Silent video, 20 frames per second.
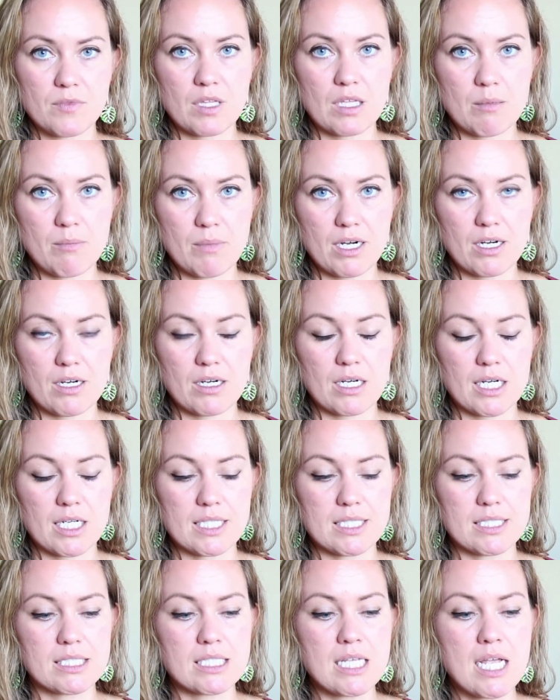the
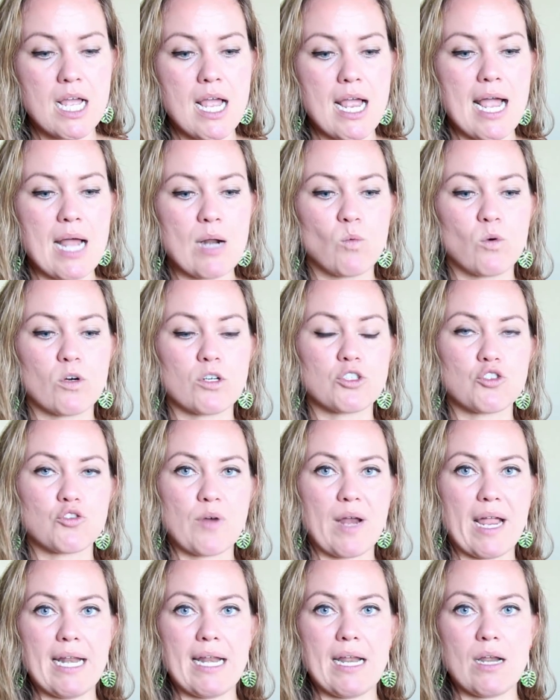Americas and were
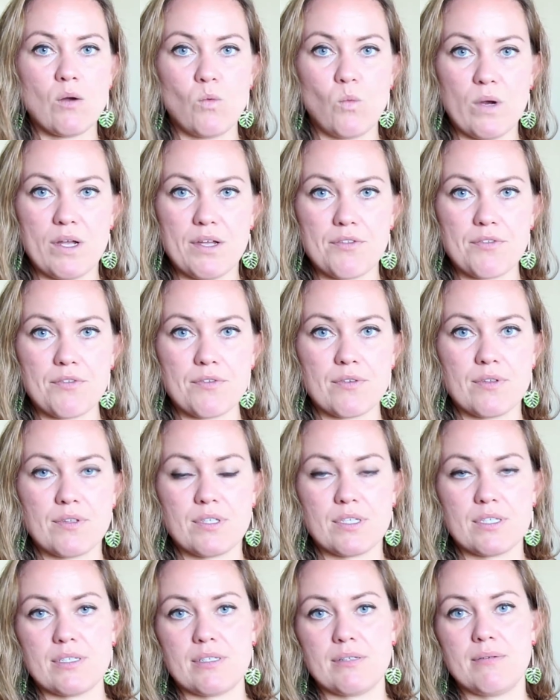trading with
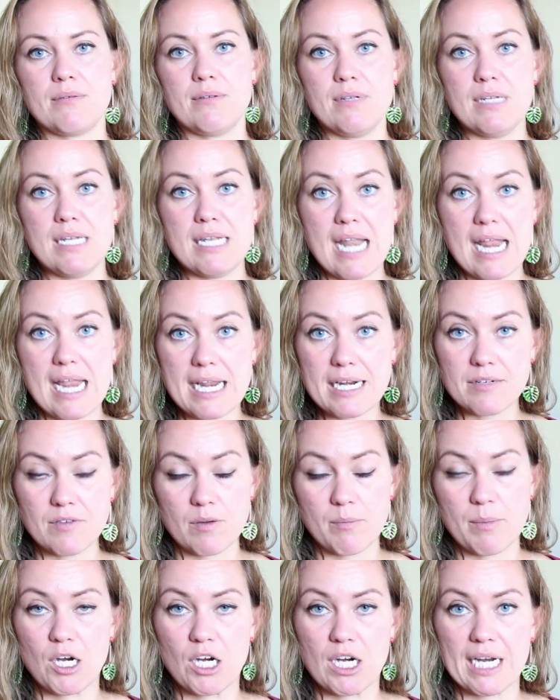the Native
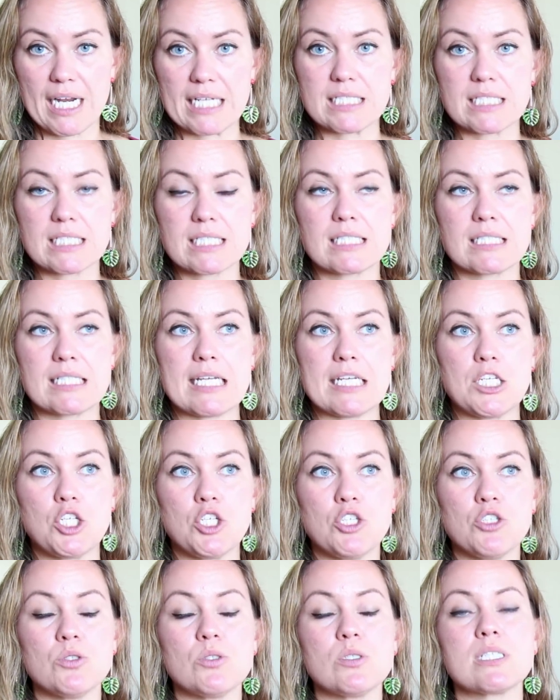Americans. They
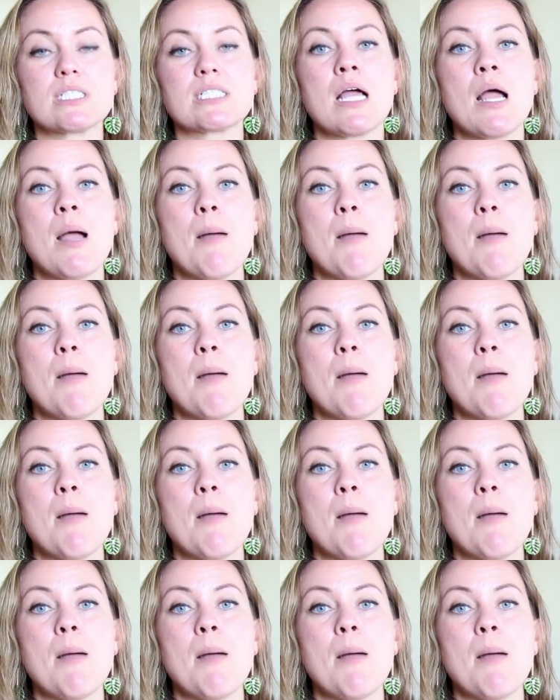used